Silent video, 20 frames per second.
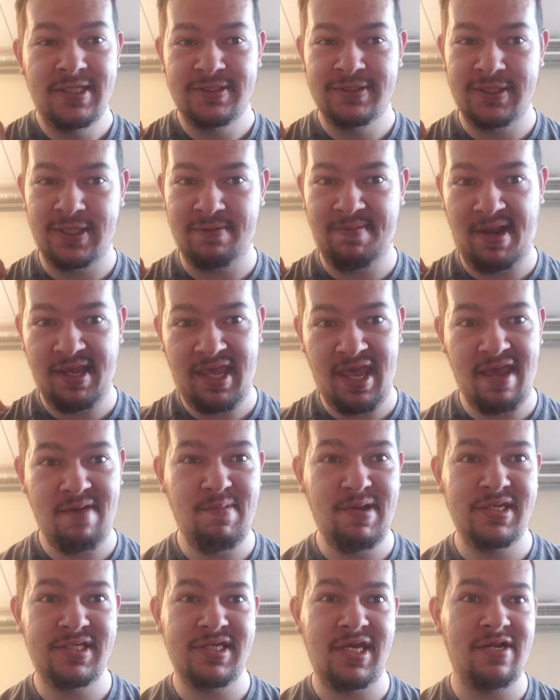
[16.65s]
for my
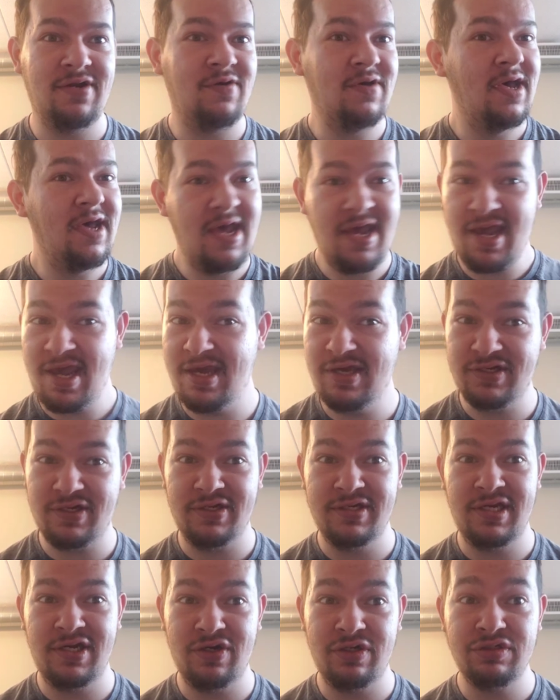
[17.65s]
gaming channel and
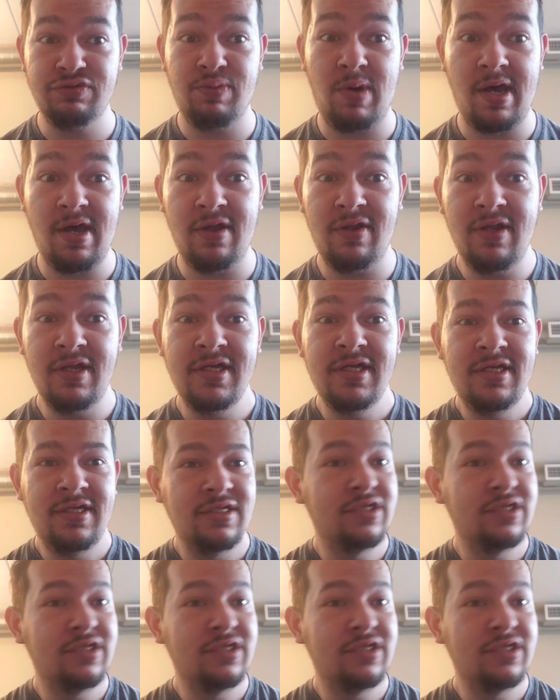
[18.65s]
on here as well.